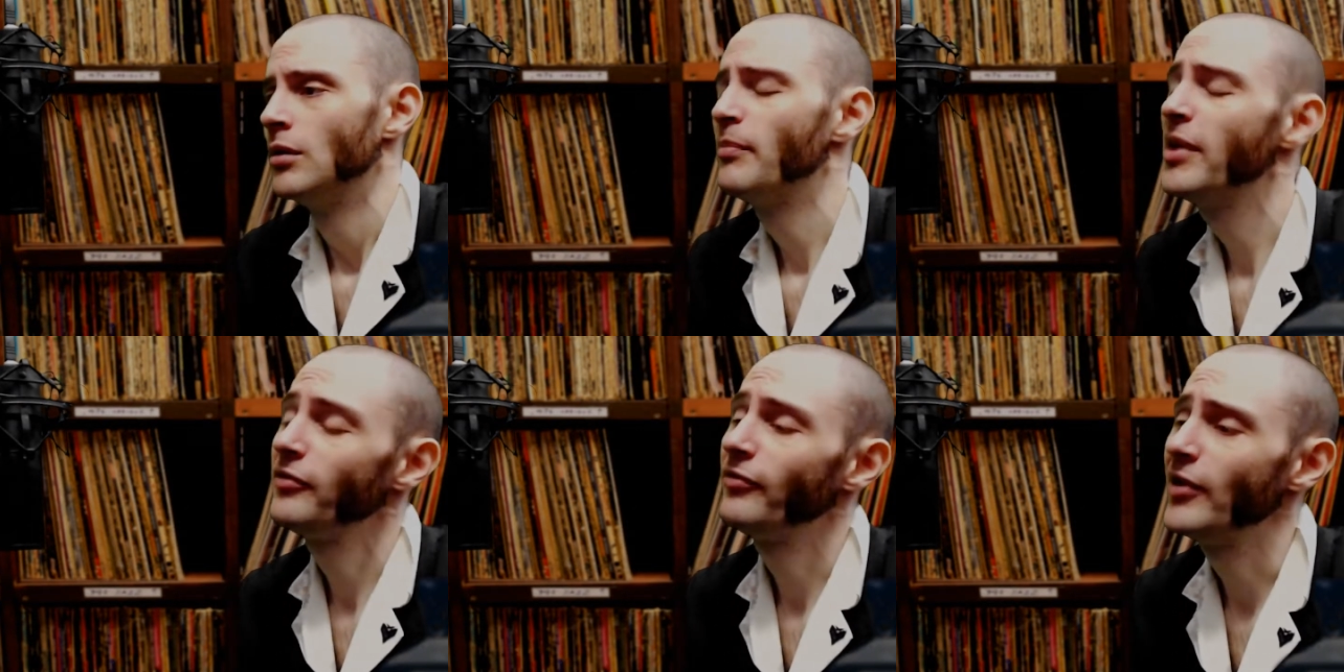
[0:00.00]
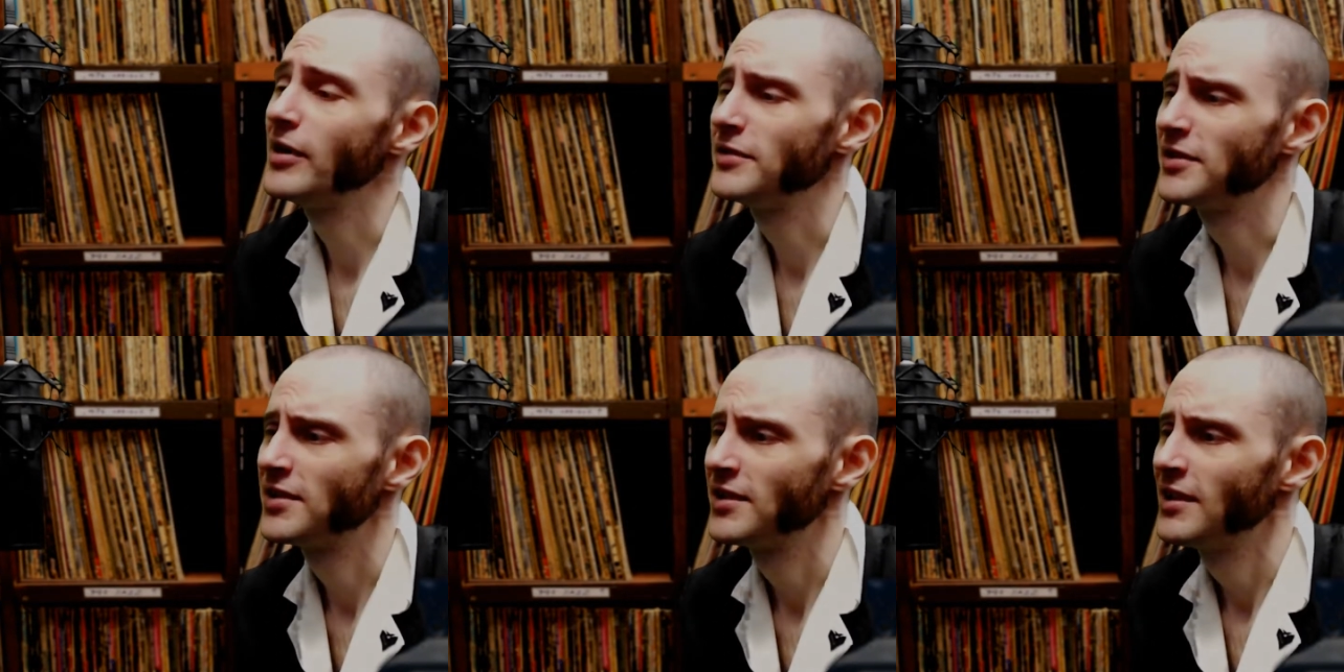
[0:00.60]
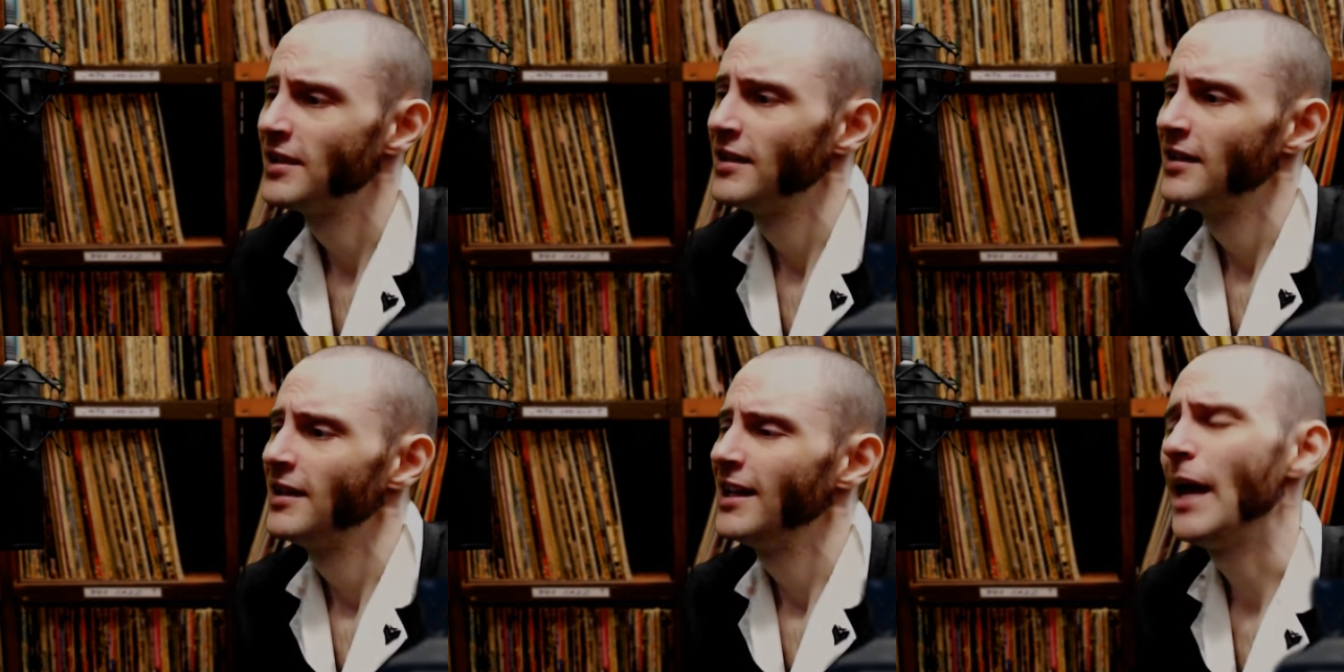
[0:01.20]
But first,
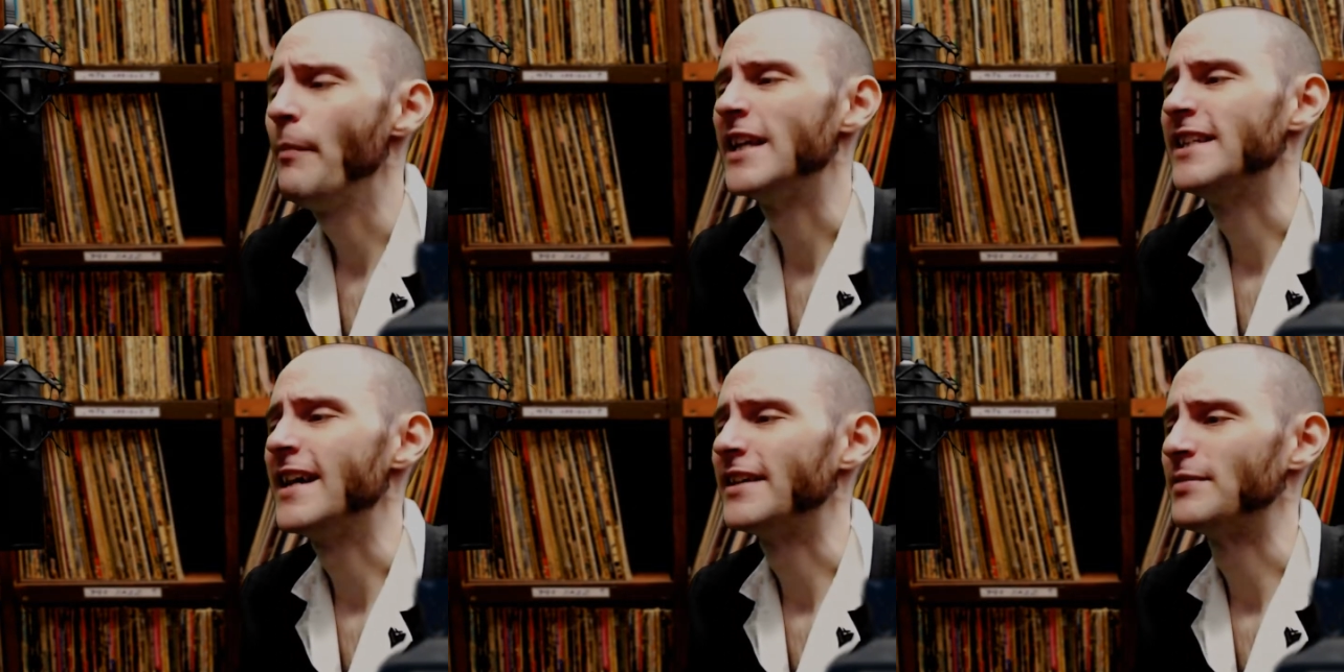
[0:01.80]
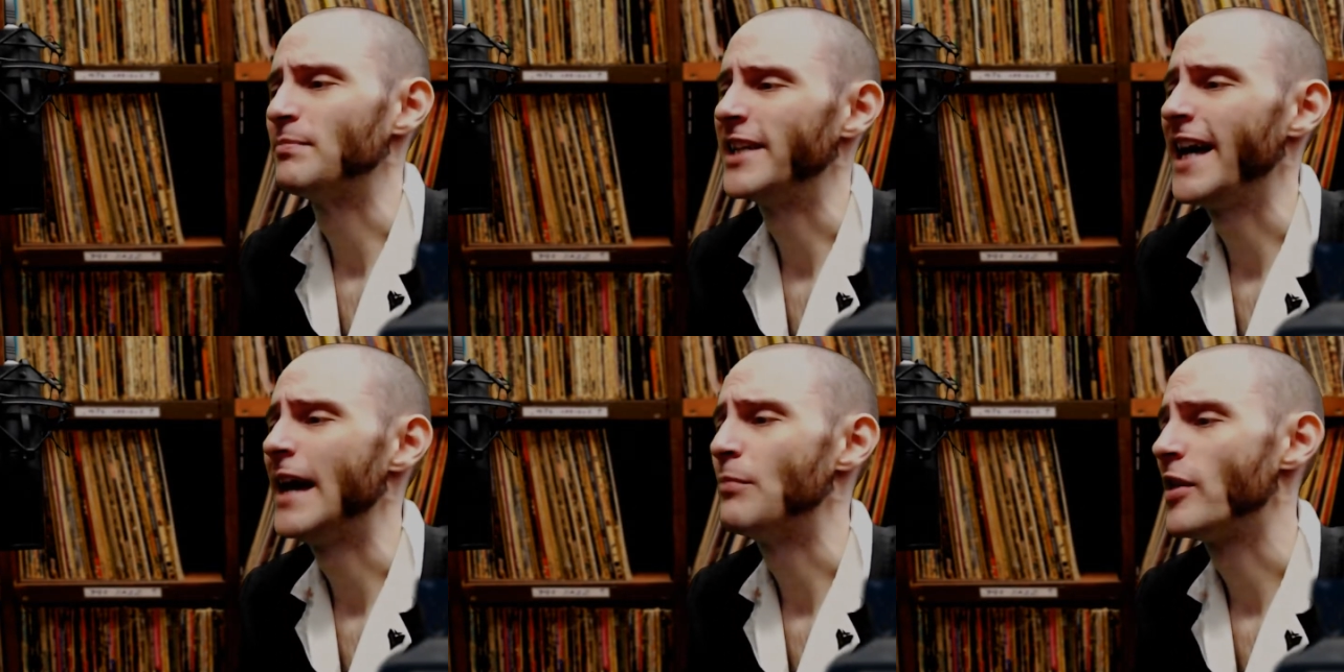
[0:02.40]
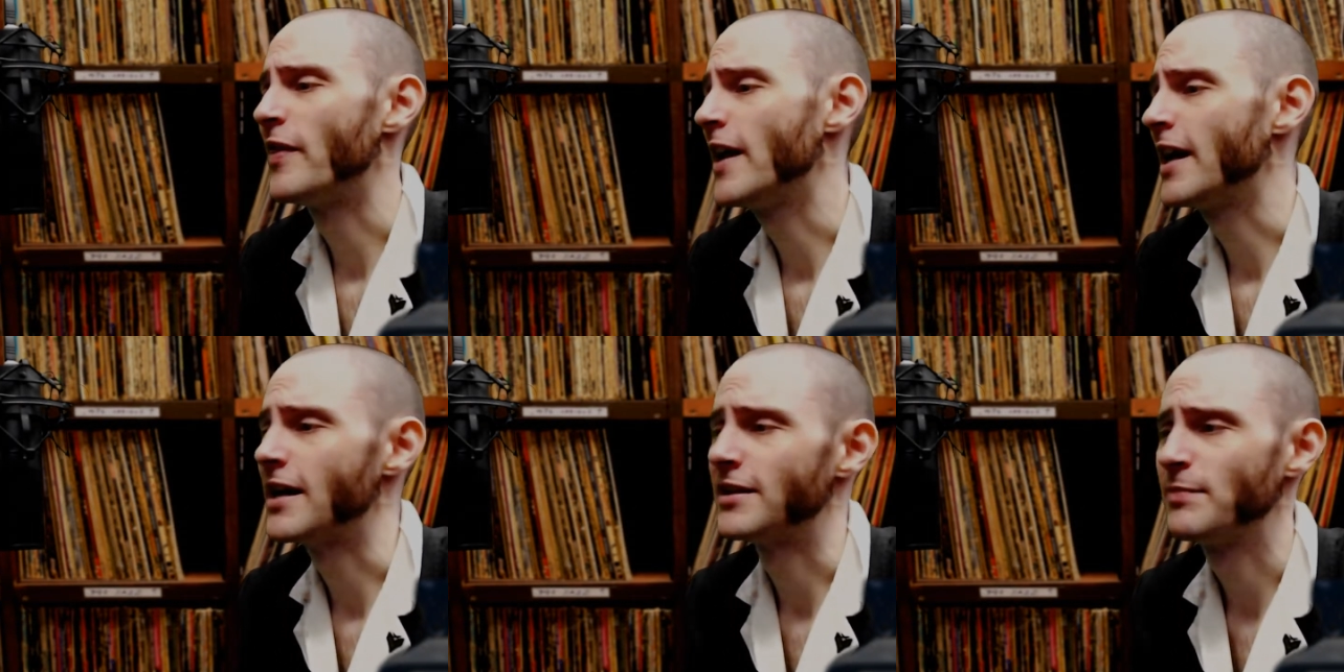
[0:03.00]
let me take some time to
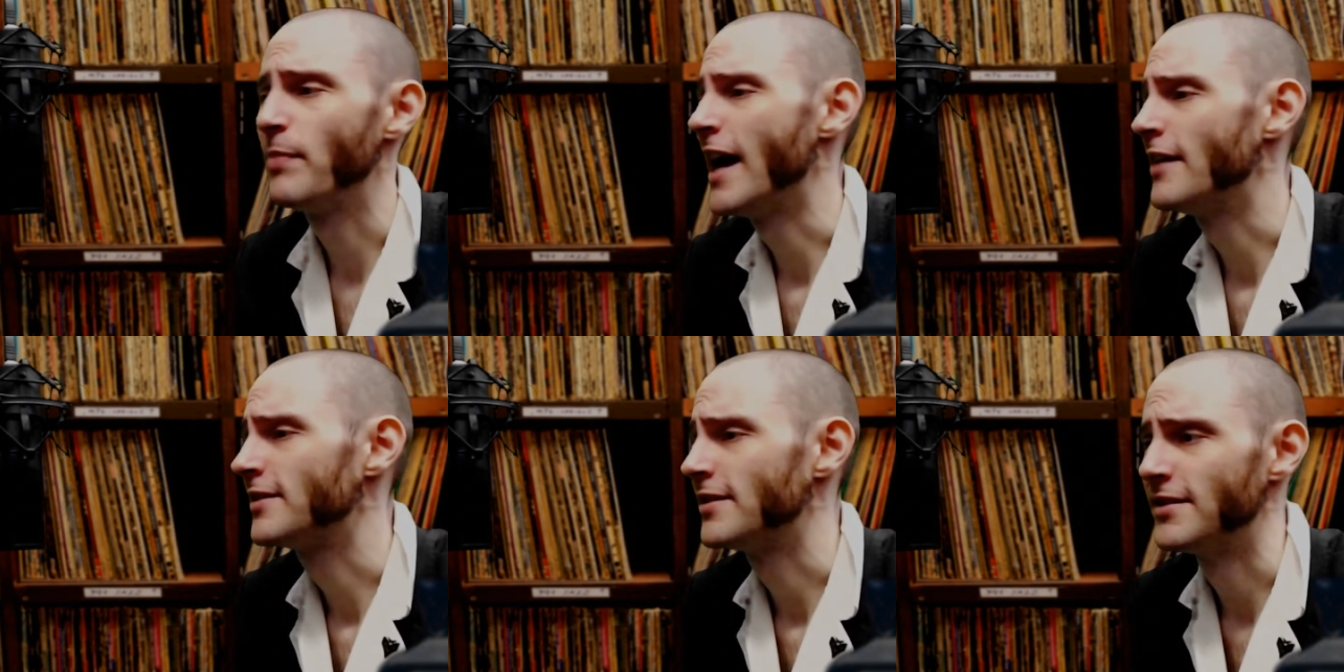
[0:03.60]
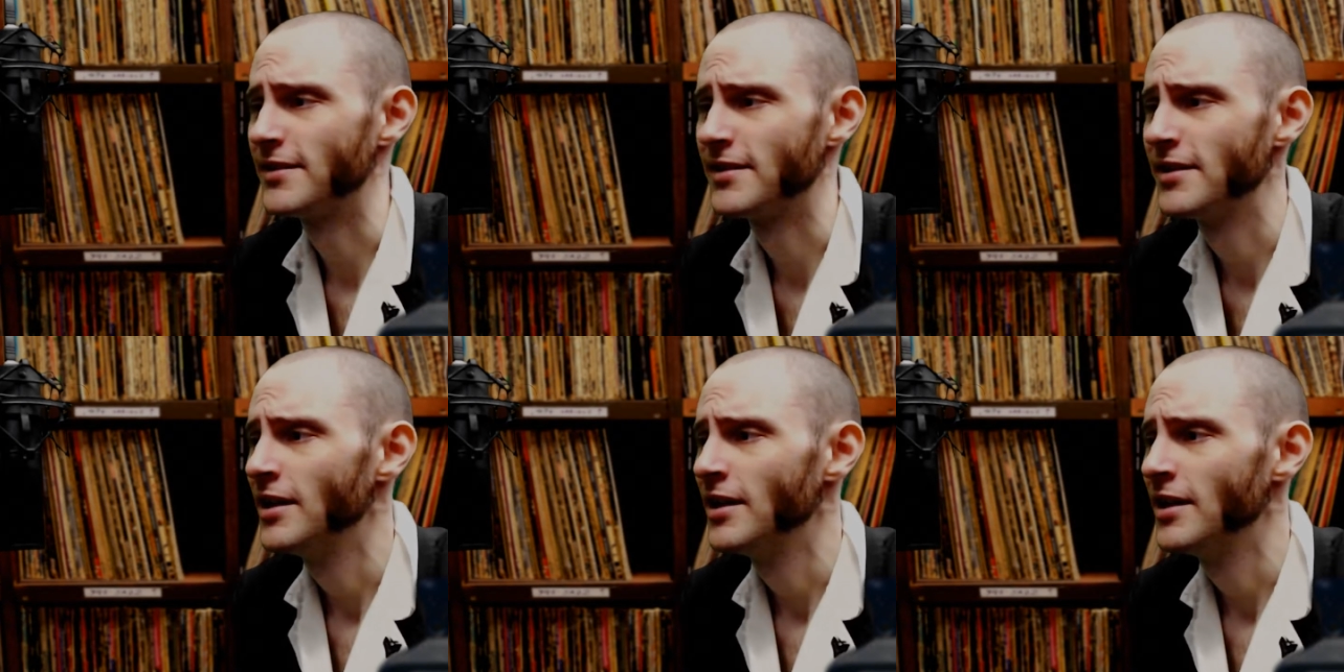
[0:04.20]
thank our sponsors,